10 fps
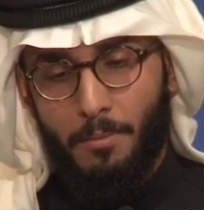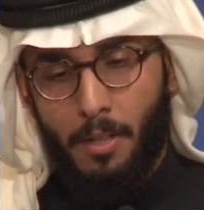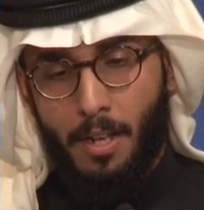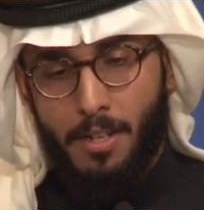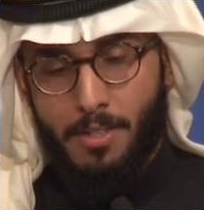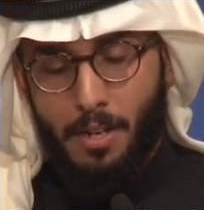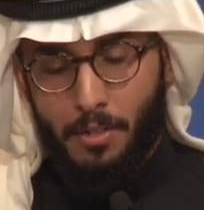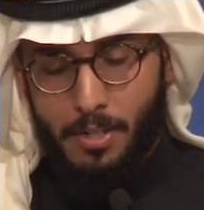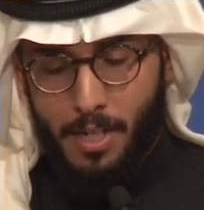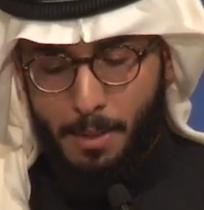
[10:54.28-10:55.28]
lot of
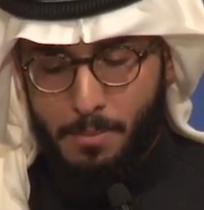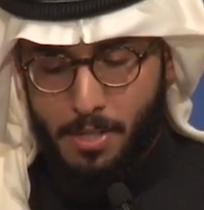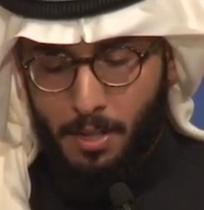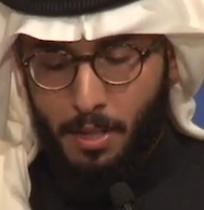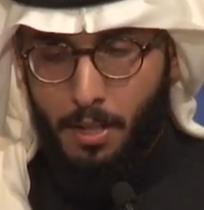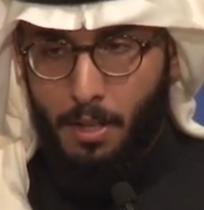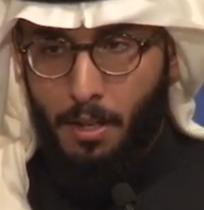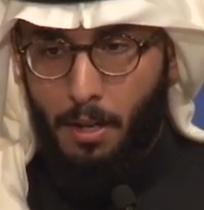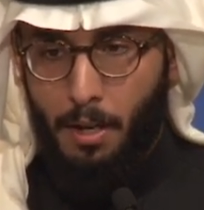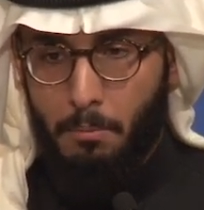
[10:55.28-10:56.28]
stereotypes.
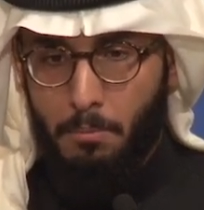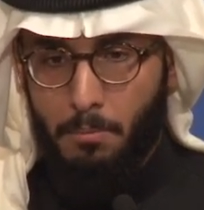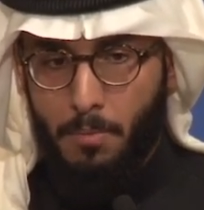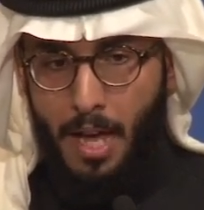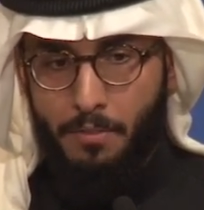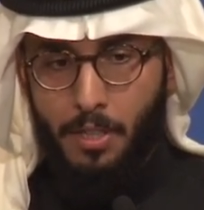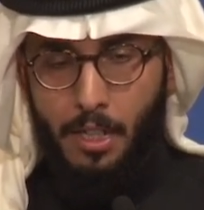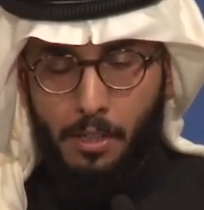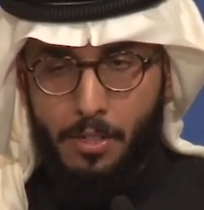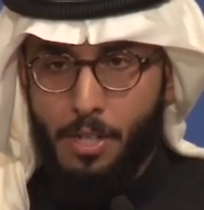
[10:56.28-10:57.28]

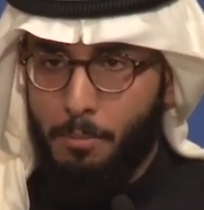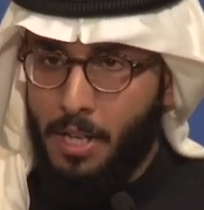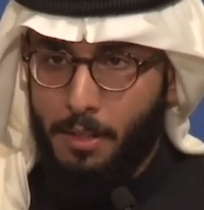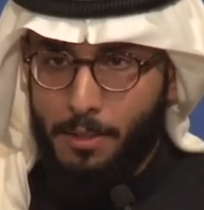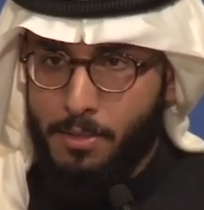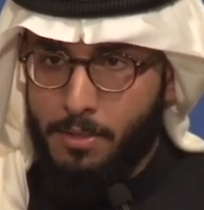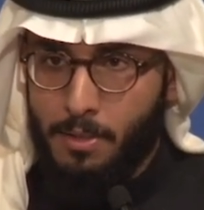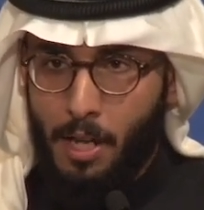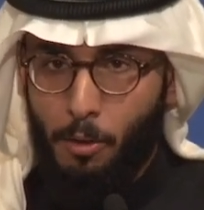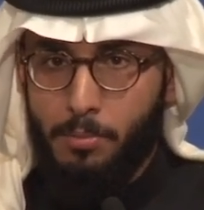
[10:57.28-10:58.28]
Having English
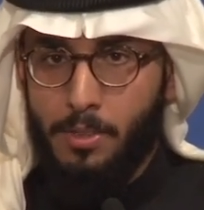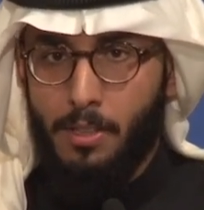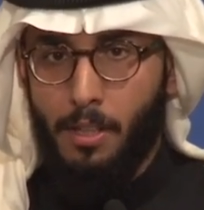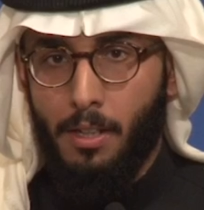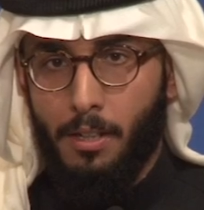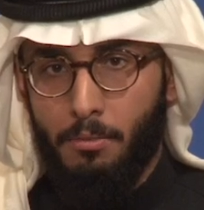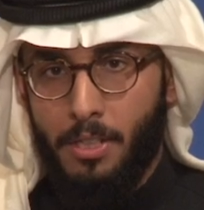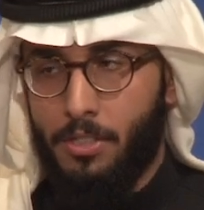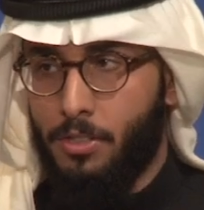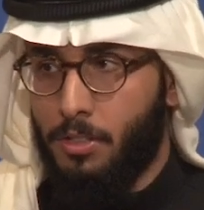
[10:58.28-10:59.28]
subtitles helped
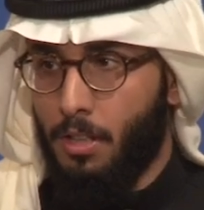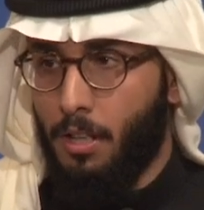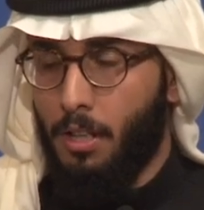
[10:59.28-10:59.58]
reach